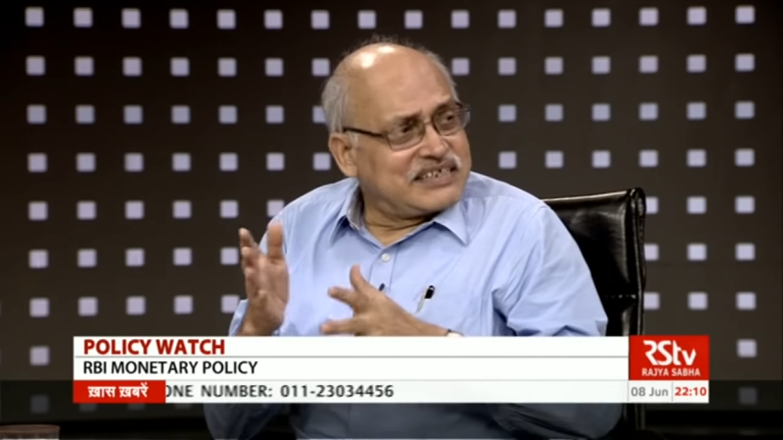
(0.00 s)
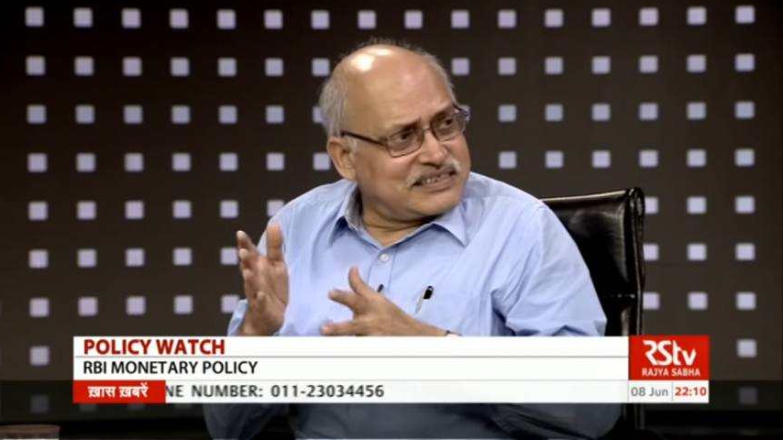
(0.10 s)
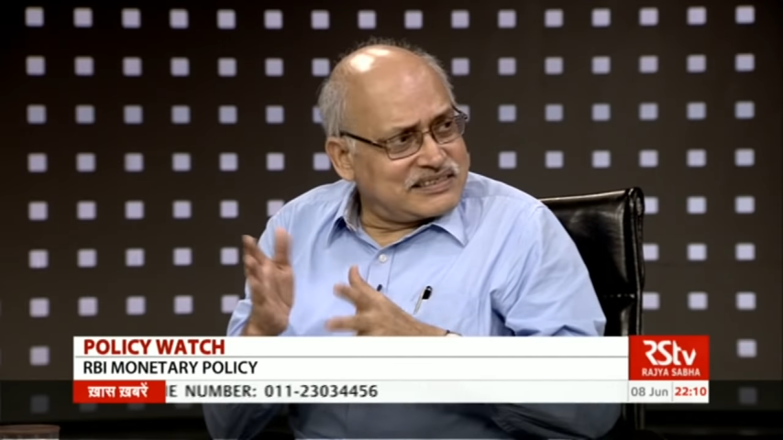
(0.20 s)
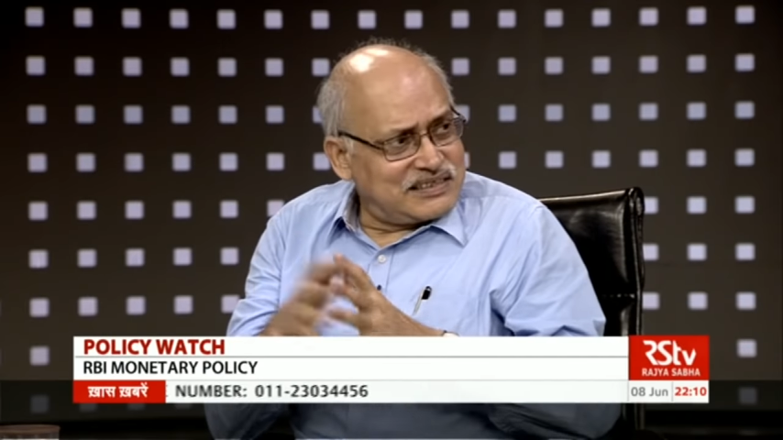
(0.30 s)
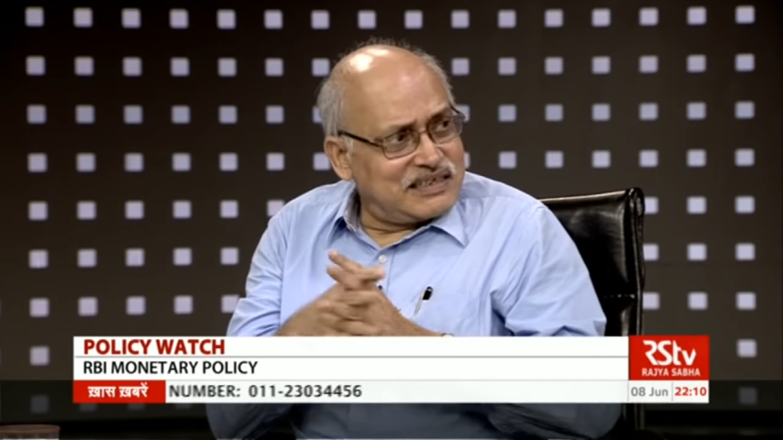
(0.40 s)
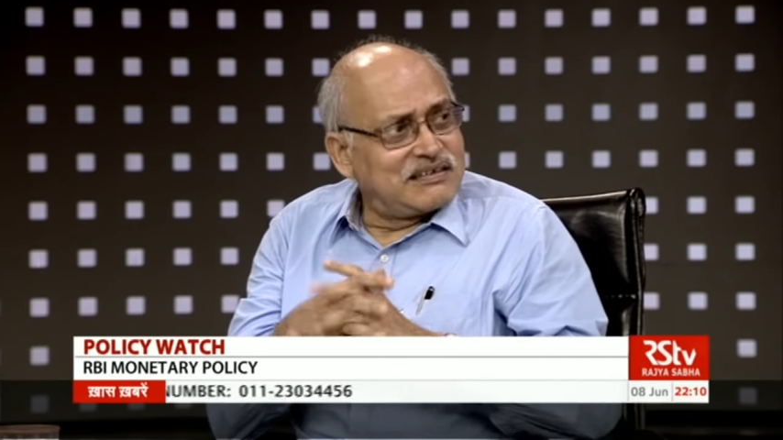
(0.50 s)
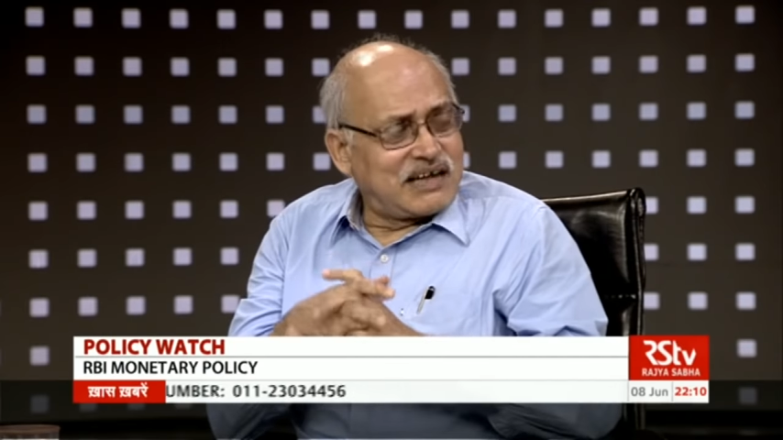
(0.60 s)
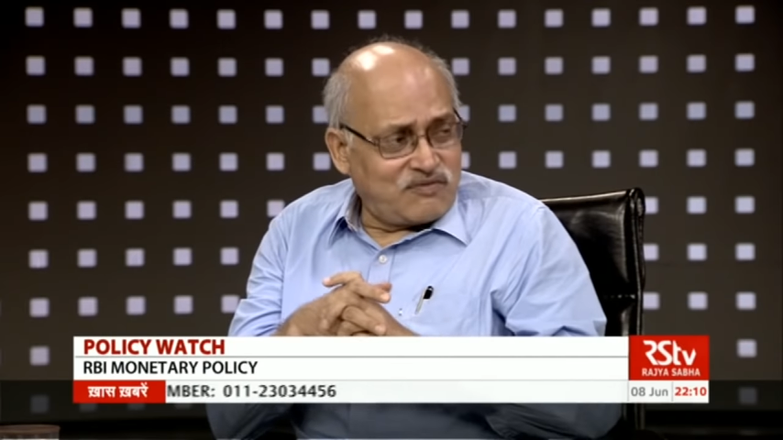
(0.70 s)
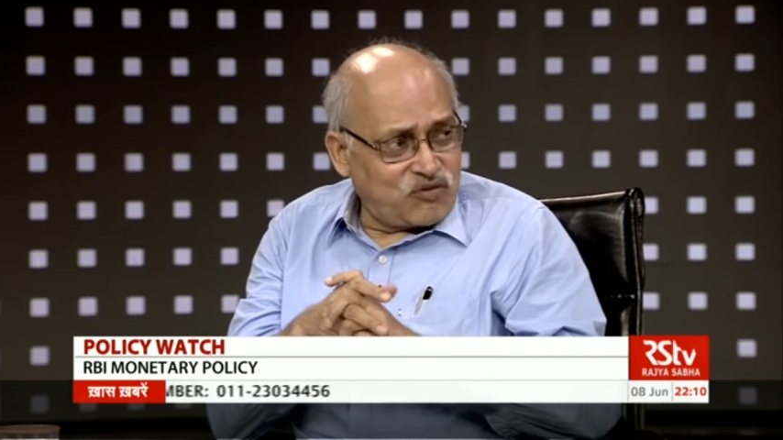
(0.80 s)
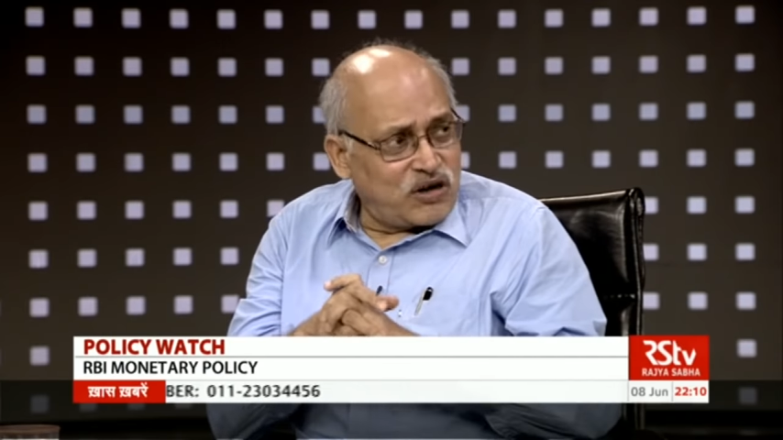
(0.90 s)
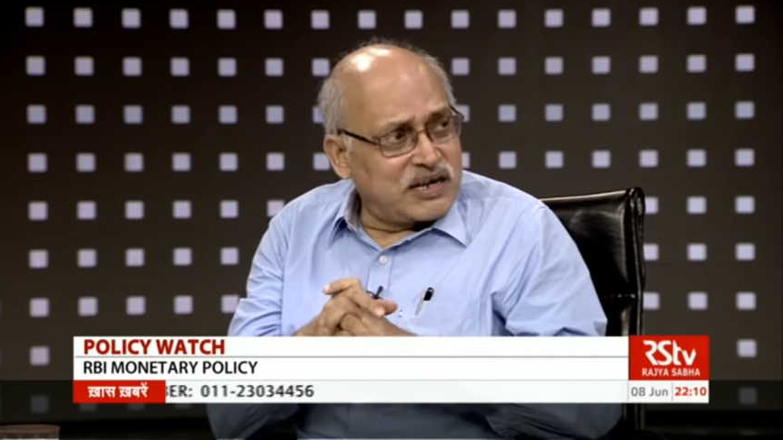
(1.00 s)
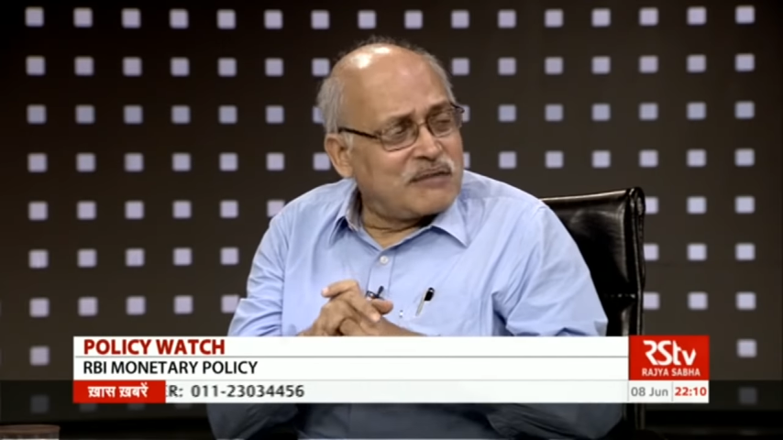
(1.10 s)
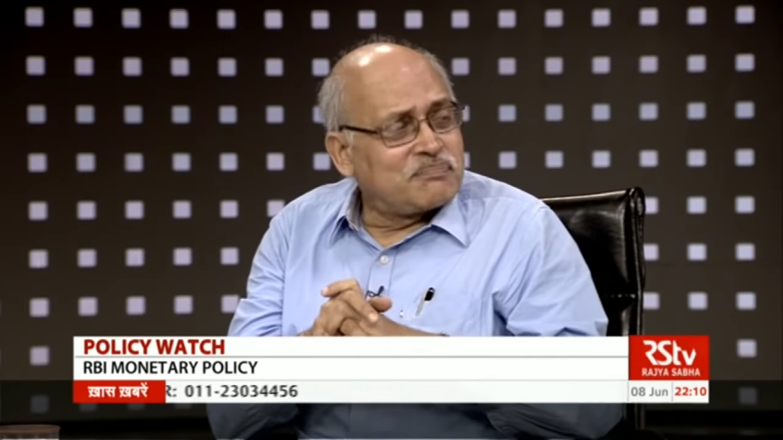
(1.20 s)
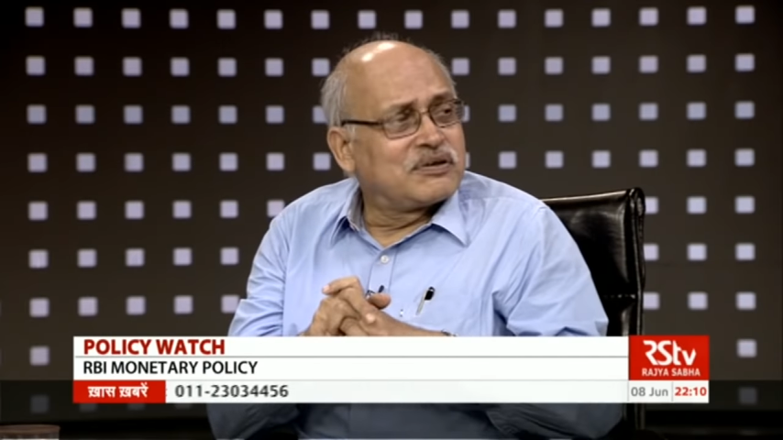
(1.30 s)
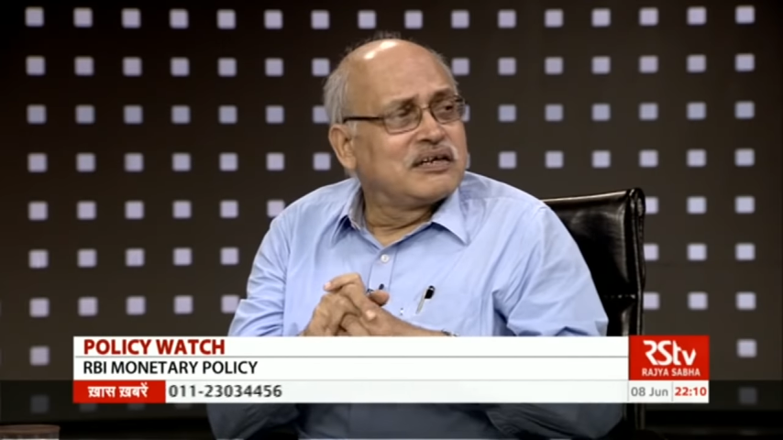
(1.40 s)
rates have gone
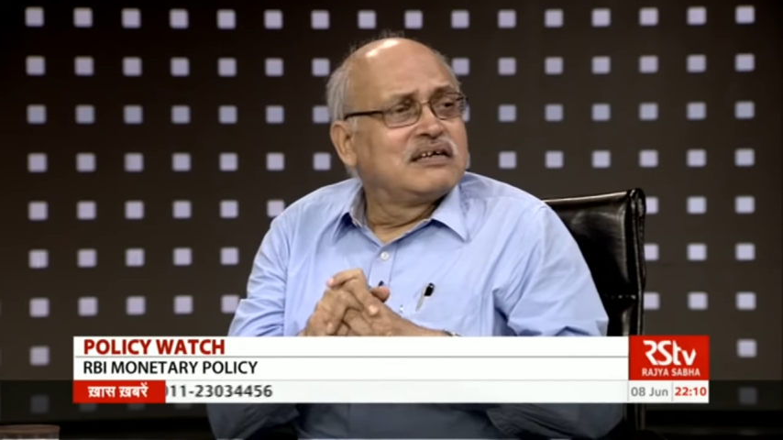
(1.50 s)
up